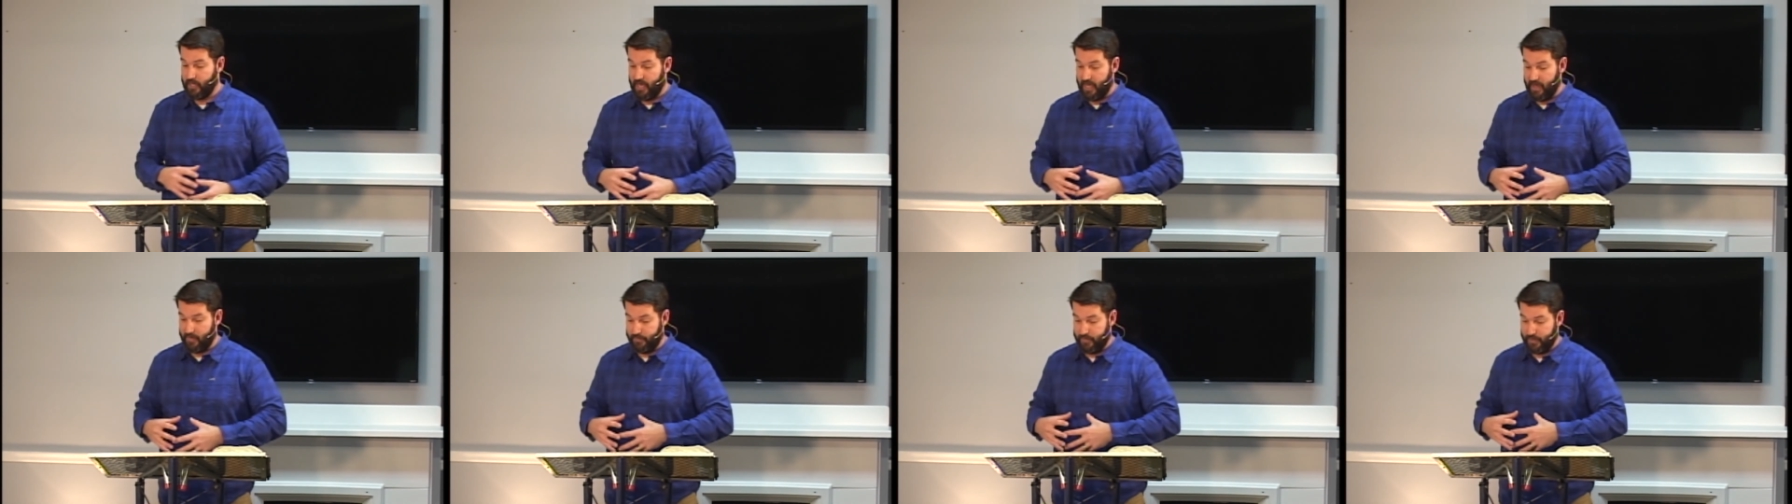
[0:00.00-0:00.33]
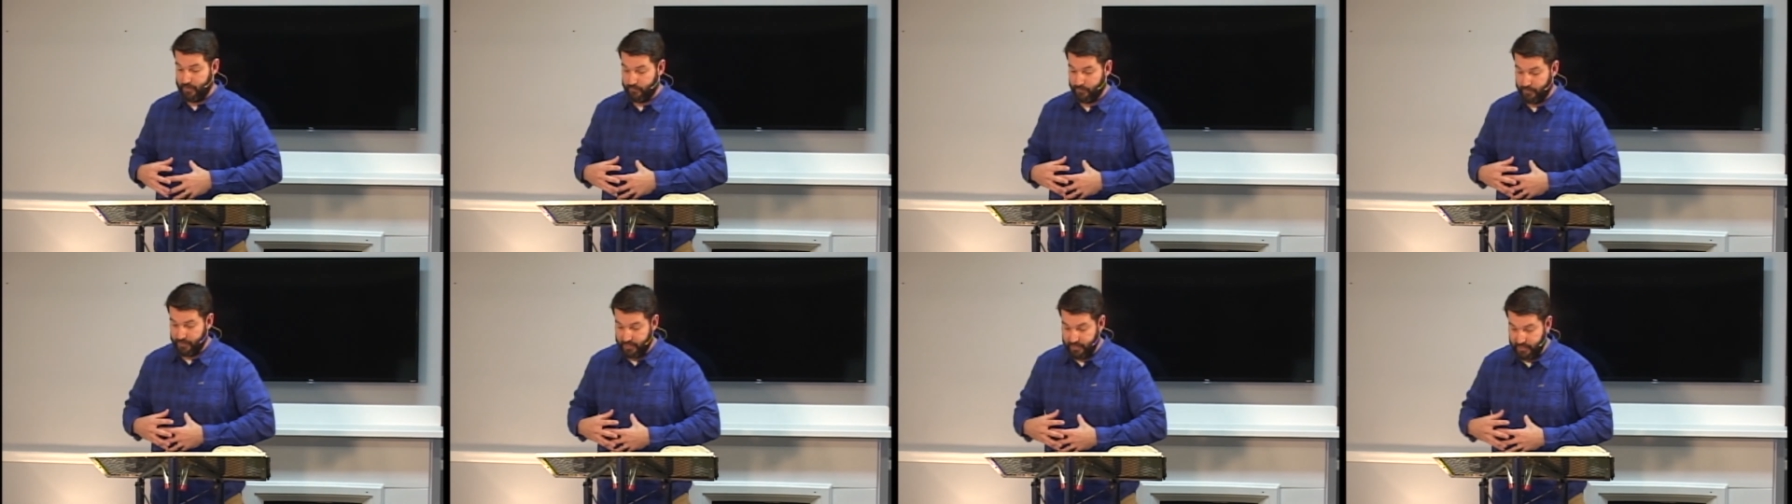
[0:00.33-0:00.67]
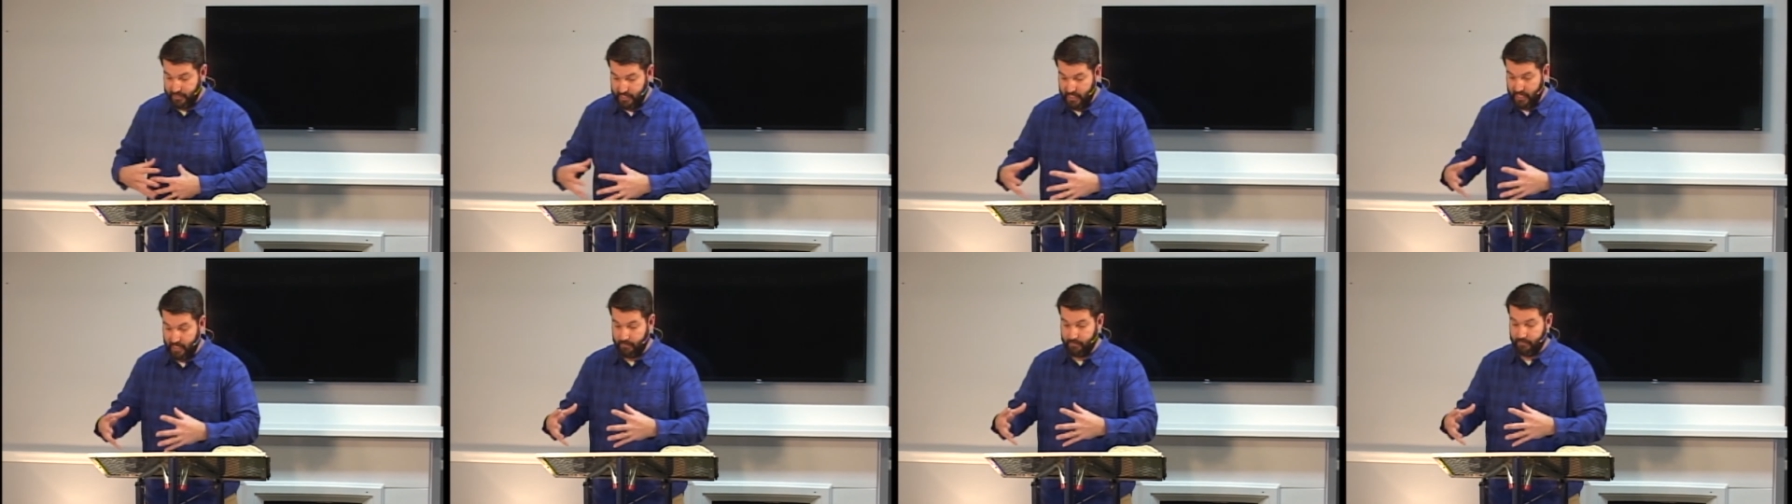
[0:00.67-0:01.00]
have been
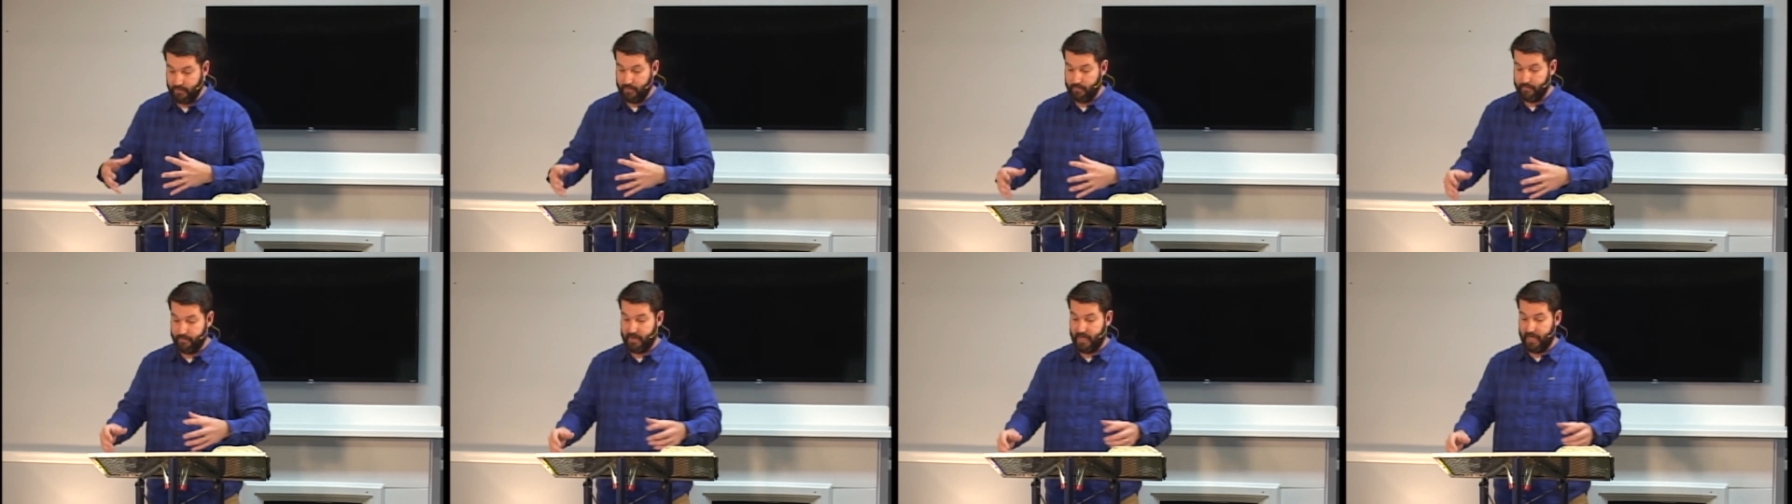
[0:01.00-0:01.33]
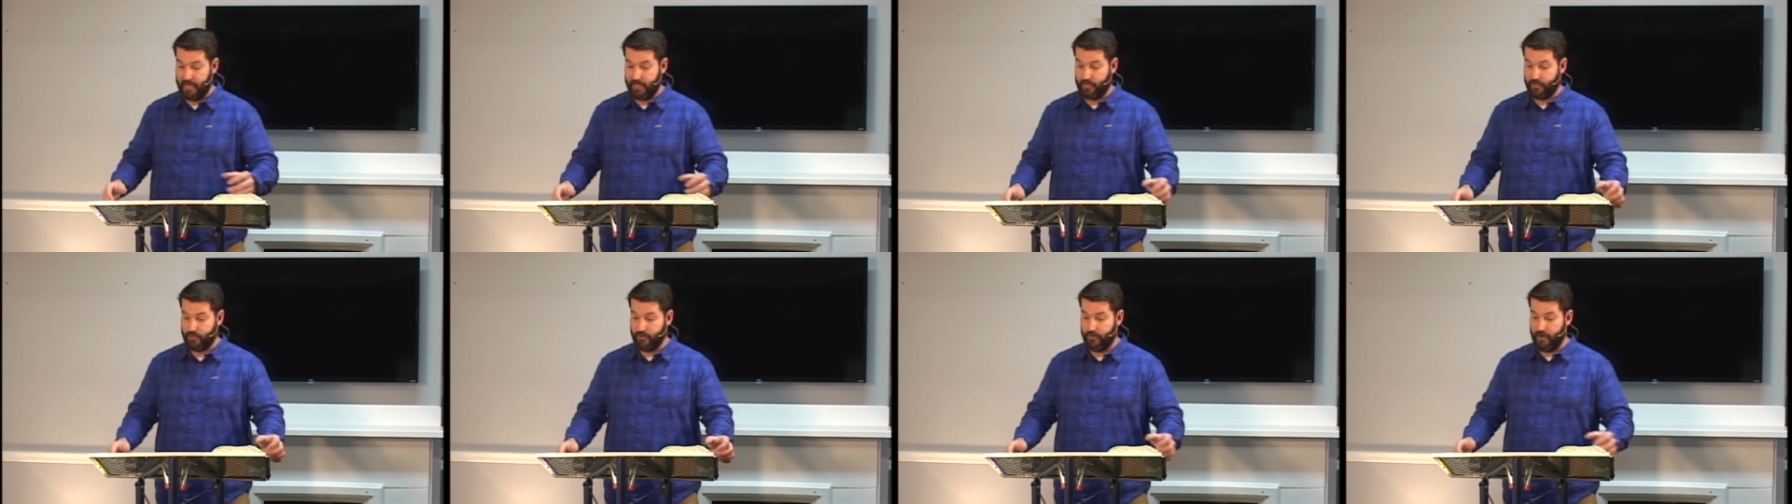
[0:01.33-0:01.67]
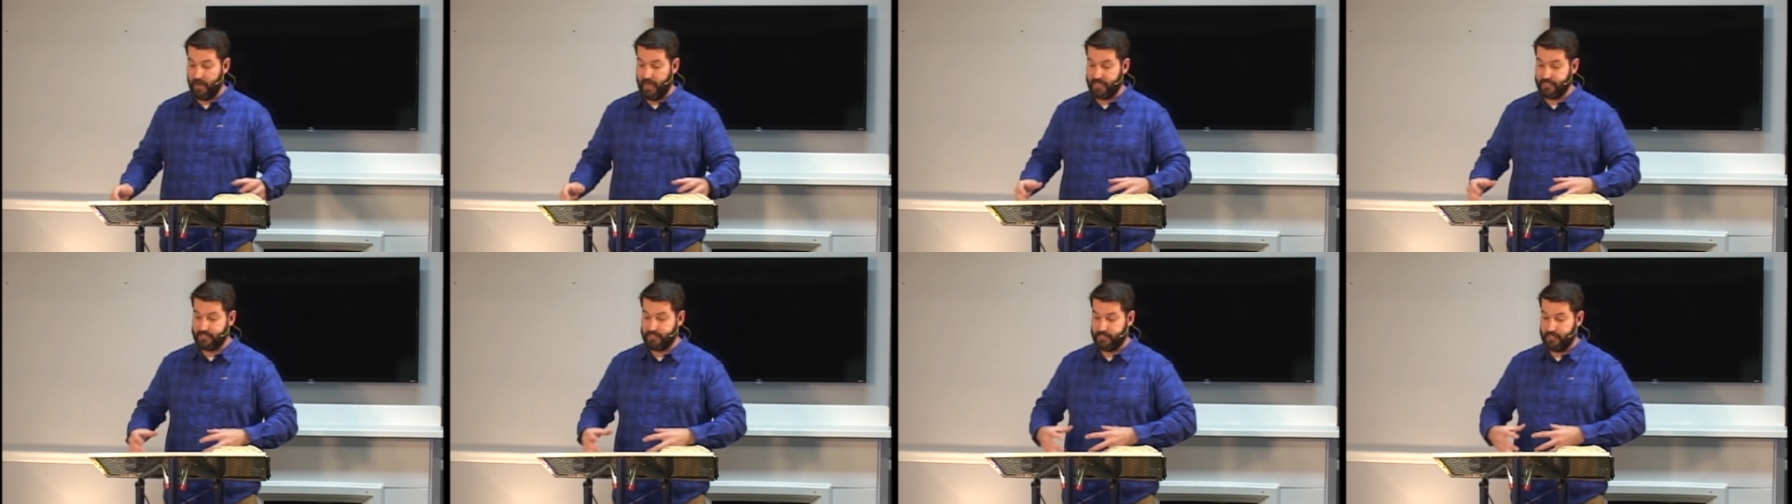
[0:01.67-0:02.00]
redeemed by
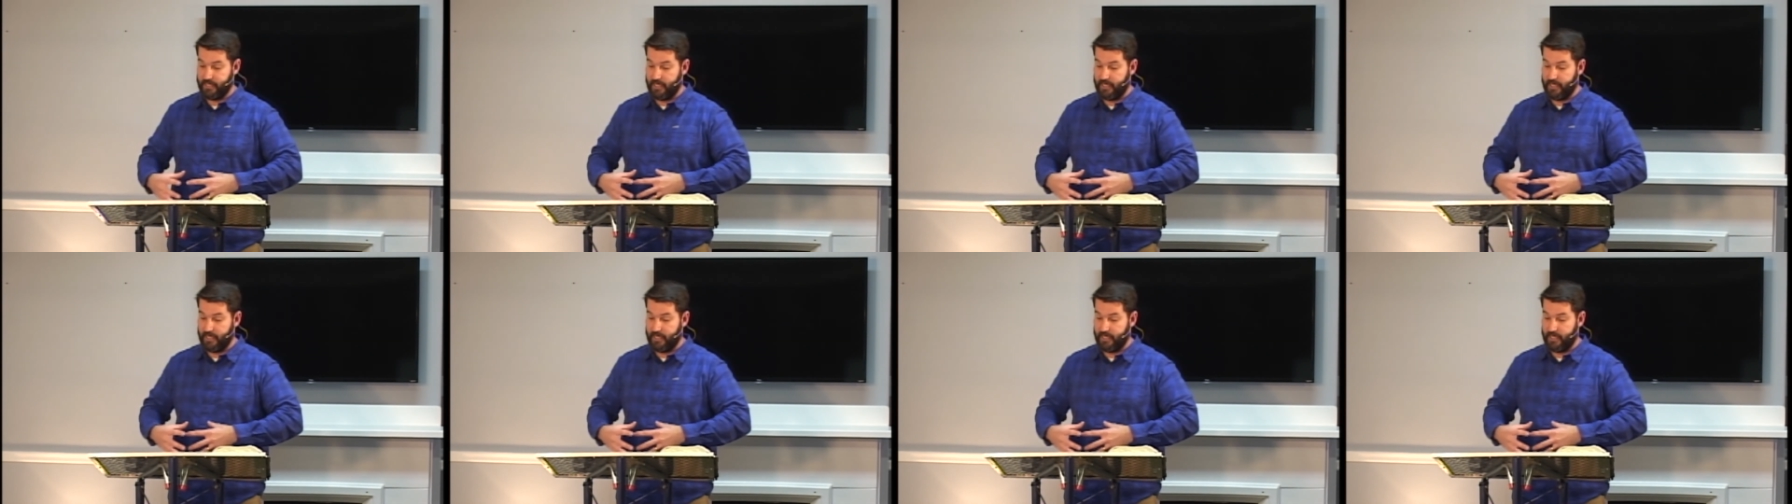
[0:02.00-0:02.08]
Christ.